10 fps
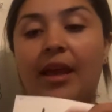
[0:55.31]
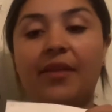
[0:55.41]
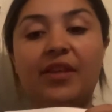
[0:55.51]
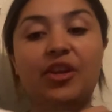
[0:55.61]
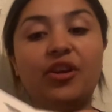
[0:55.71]

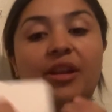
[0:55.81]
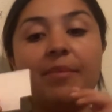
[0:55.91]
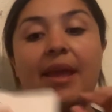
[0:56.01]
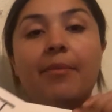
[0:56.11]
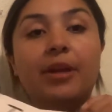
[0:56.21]
and then you're going to
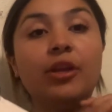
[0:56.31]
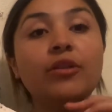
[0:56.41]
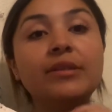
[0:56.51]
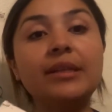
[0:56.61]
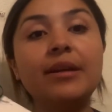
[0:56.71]
be able to
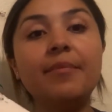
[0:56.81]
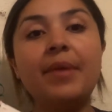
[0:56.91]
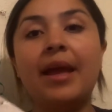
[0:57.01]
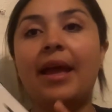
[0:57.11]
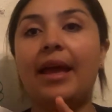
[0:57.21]
use them
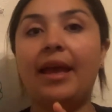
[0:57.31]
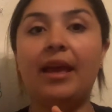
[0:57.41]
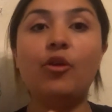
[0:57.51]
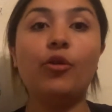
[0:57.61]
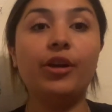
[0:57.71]

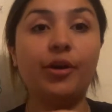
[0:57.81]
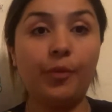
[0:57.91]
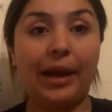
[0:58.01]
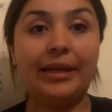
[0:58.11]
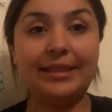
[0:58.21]
in order to
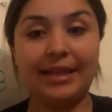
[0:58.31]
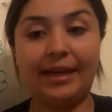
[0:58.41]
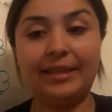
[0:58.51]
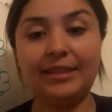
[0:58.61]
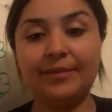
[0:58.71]
write a
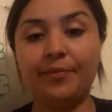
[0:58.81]
sentence.